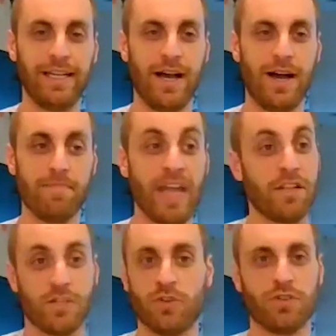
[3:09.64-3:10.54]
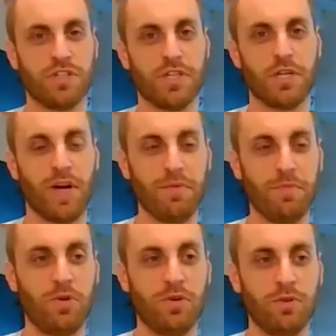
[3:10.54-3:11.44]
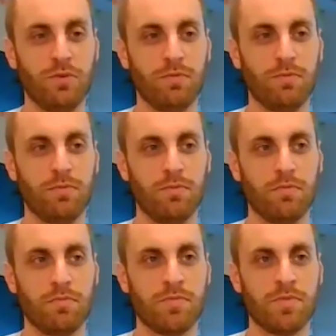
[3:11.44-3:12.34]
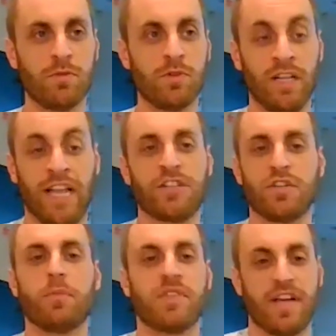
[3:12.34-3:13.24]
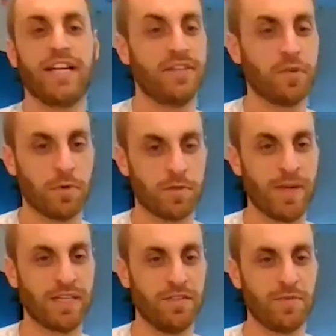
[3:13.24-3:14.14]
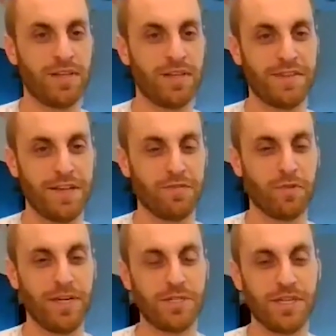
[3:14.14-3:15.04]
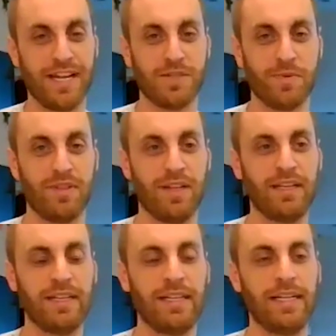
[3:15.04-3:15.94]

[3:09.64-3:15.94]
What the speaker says: And it's also just an incredible collection from a scientific perspective because of the information it has with it.